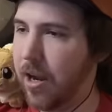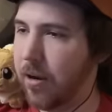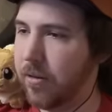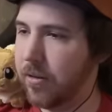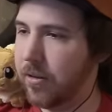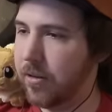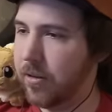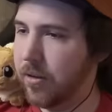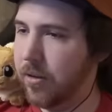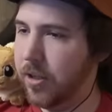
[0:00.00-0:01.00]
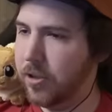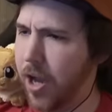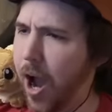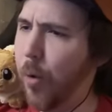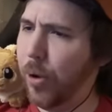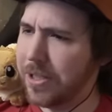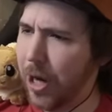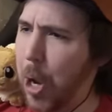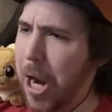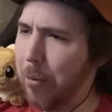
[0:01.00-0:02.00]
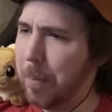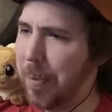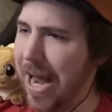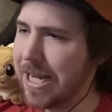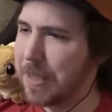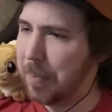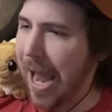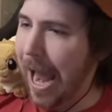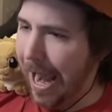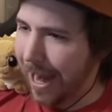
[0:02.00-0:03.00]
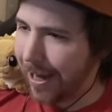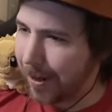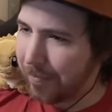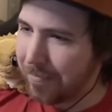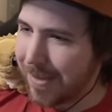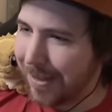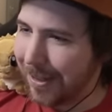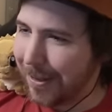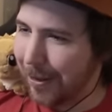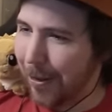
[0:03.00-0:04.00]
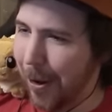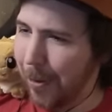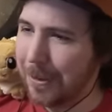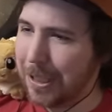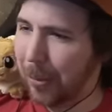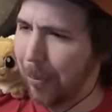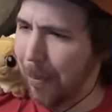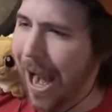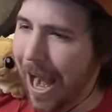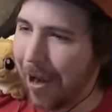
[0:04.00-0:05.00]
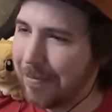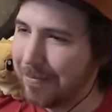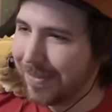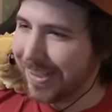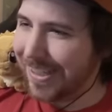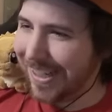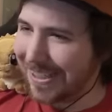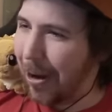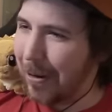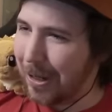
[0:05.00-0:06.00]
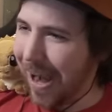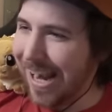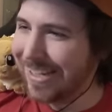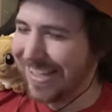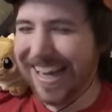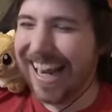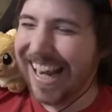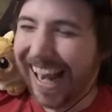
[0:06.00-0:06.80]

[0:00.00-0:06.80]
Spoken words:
Oh. Yo, what's going on with Penny's bag? Holy crap. It's going crazy.